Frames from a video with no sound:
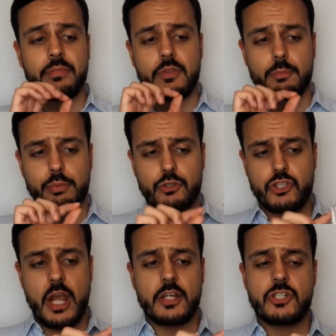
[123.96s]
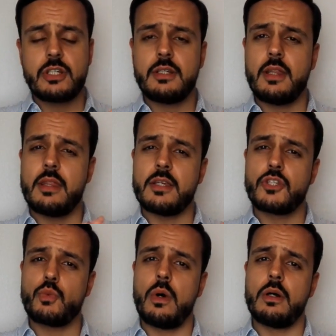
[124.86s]
The projection in
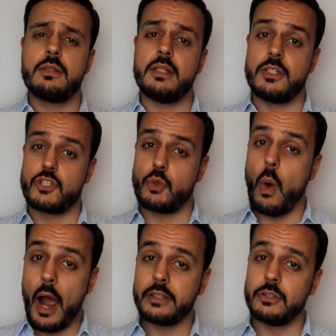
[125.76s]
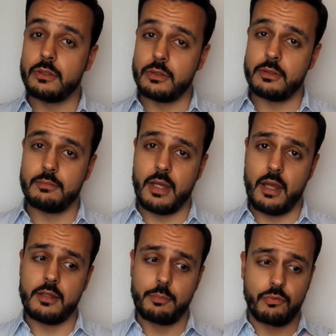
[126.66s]
this one, it's quite good,
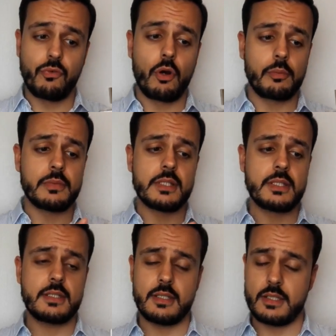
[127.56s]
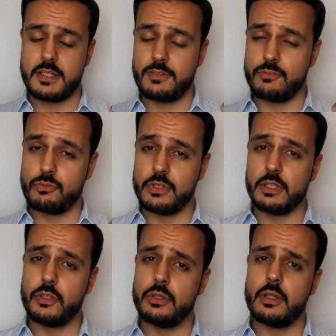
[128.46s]
and the performance, it's
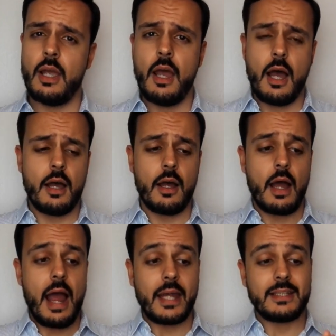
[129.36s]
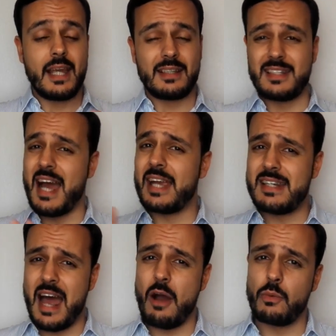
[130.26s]
really good. I get
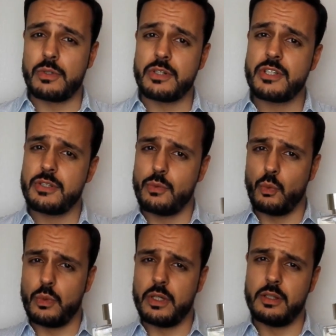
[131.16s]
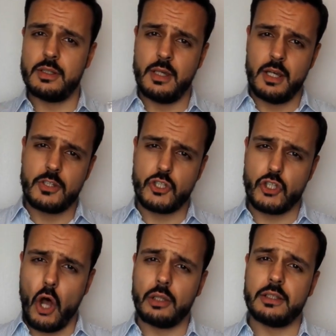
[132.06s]
9 hours with
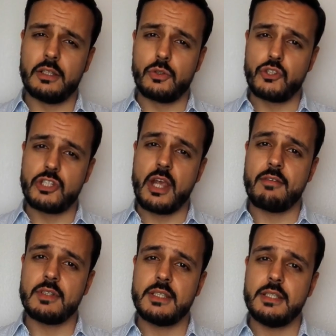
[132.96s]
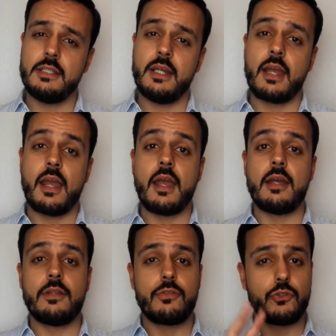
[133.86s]
solid longevity
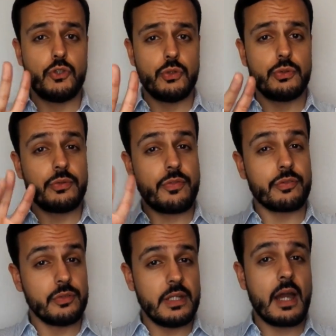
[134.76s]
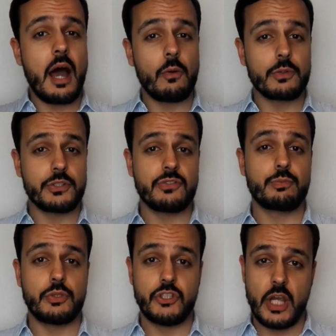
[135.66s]
and 2 to 3 hours of
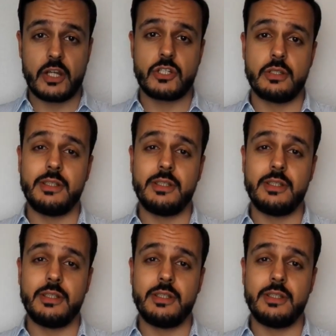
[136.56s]
projection.